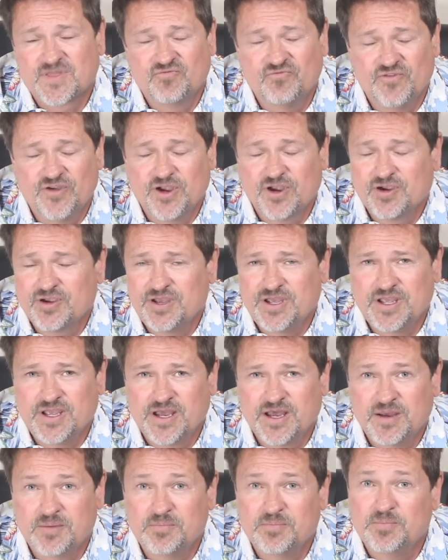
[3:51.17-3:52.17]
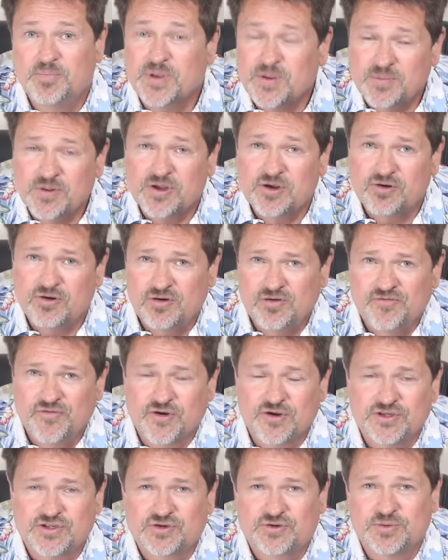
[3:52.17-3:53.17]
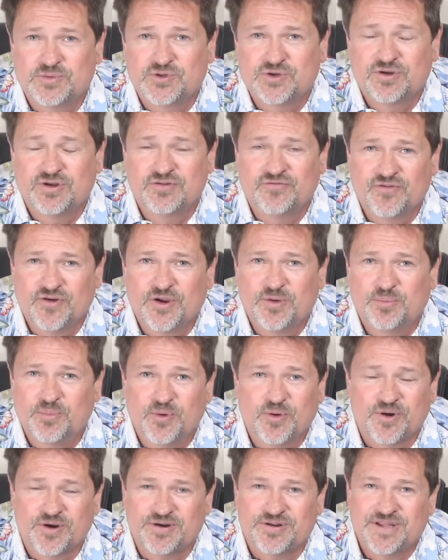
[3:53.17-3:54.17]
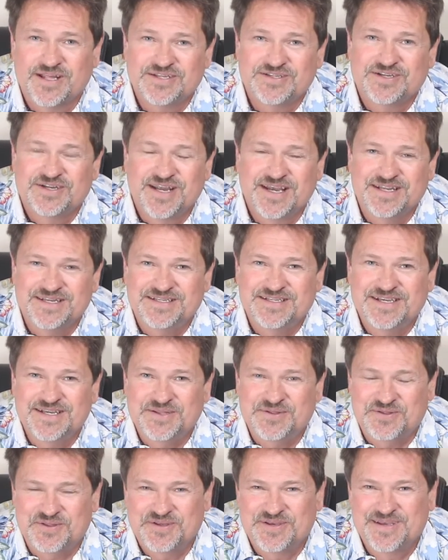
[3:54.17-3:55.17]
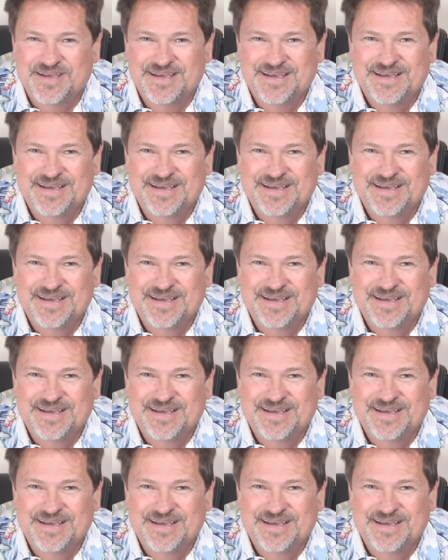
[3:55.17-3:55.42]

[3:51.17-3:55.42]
Very biblical, very scriptural, and very important. That's 19th.